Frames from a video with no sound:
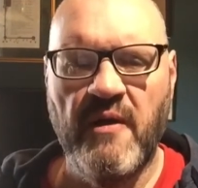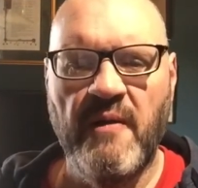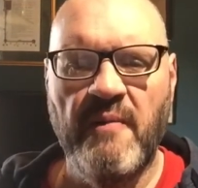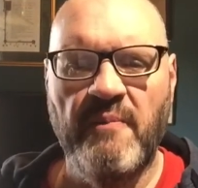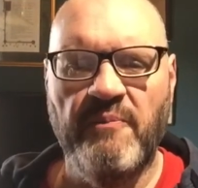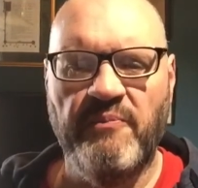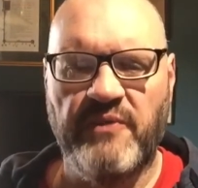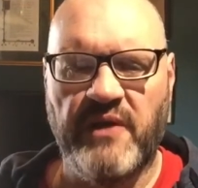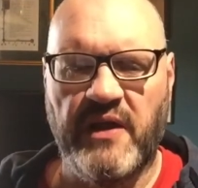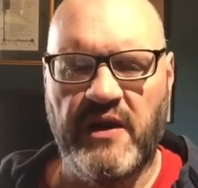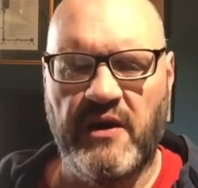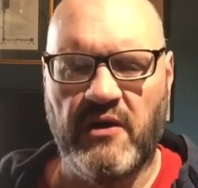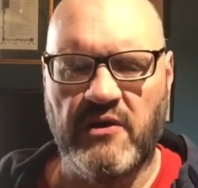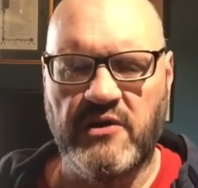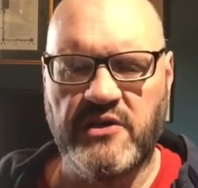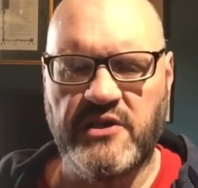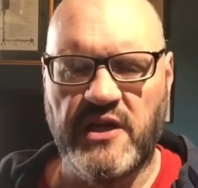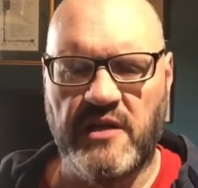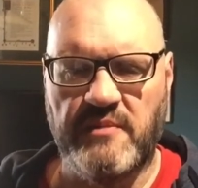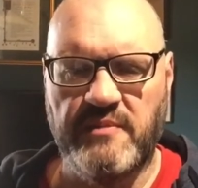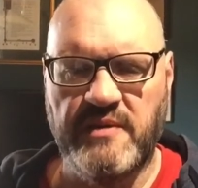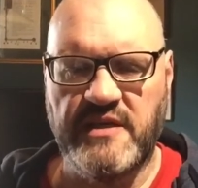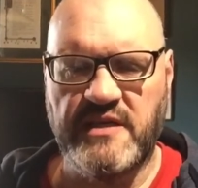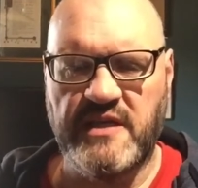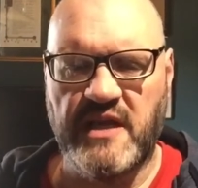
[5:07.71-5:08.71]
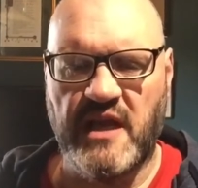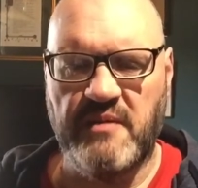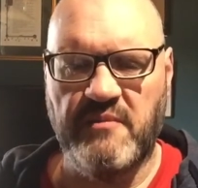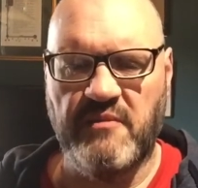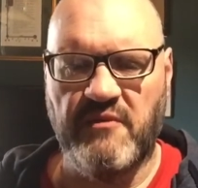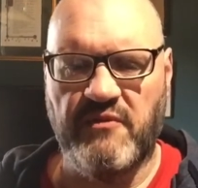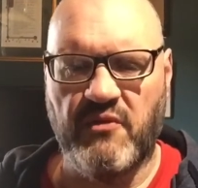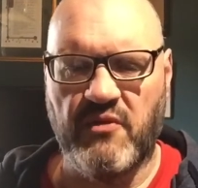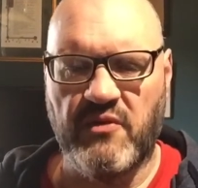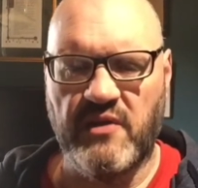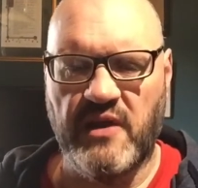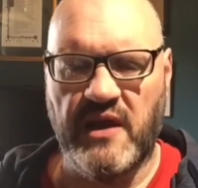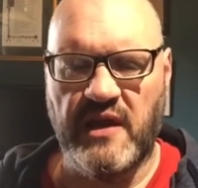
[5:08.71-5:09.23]
Thine ox shall be slain
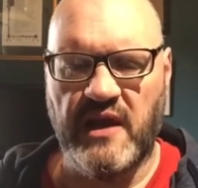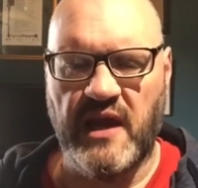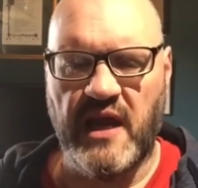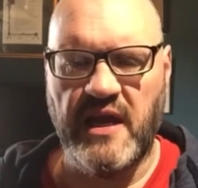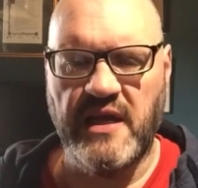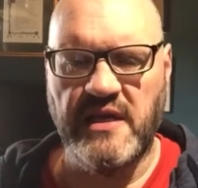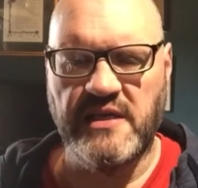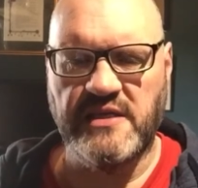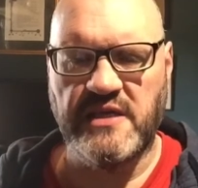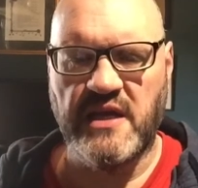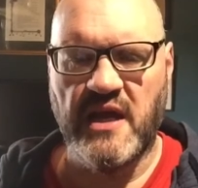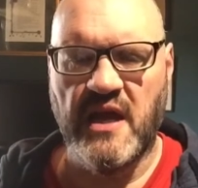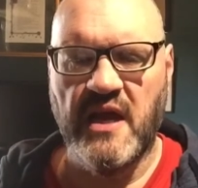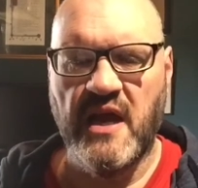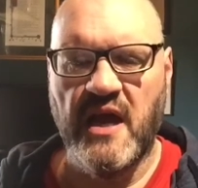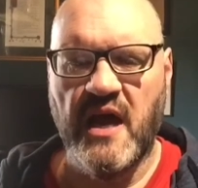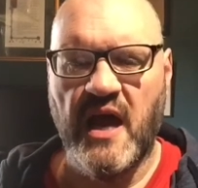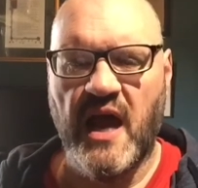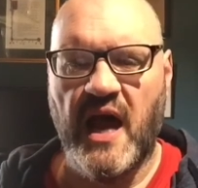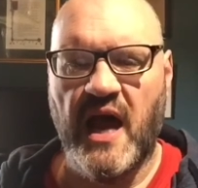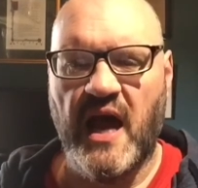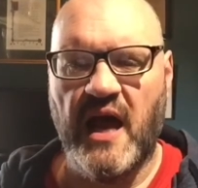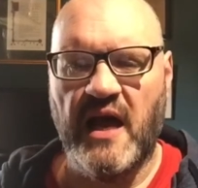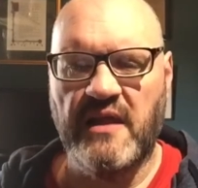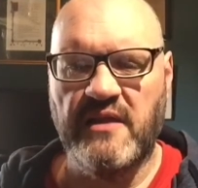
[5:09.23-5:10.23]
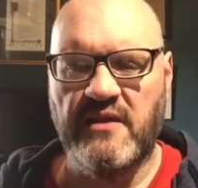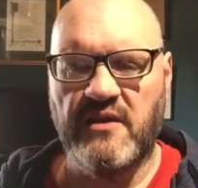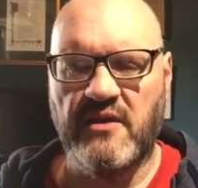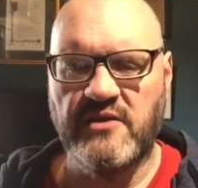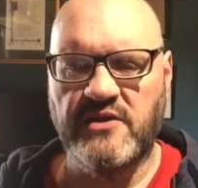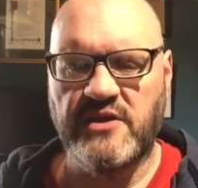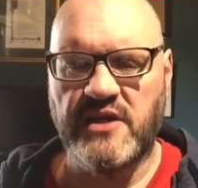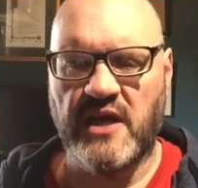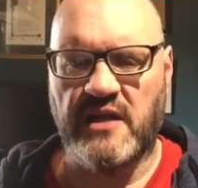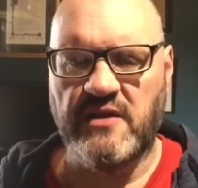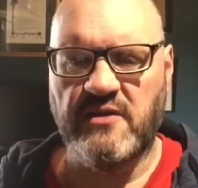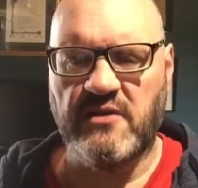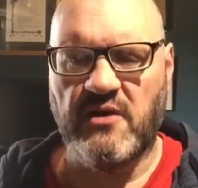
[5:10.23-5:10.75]
before thine eyes, and thou
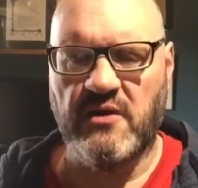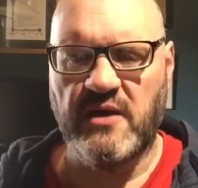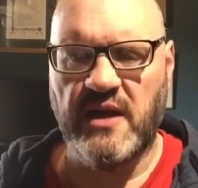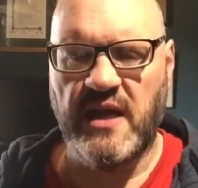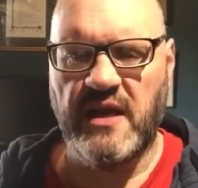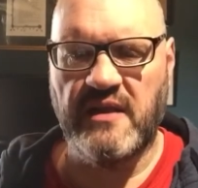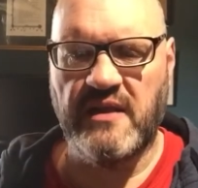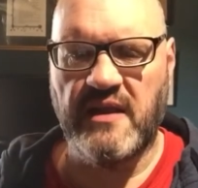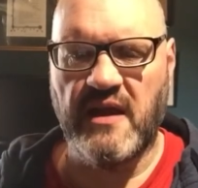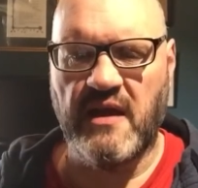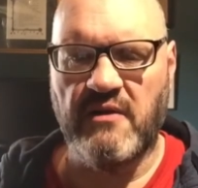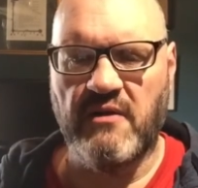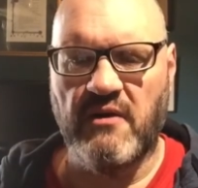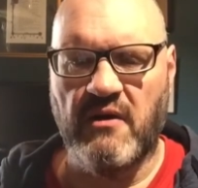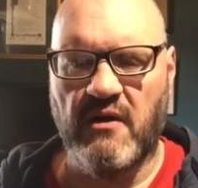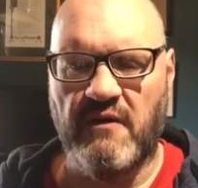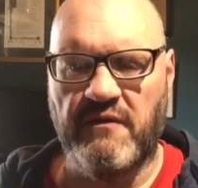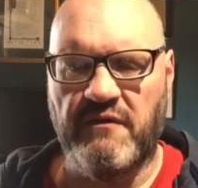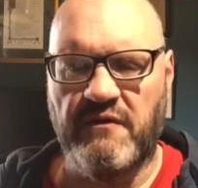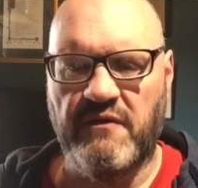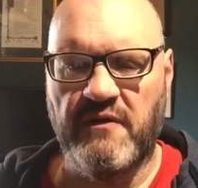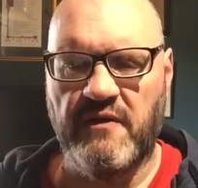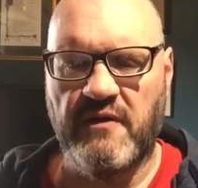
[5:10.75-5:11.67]
shalt not eat thereof.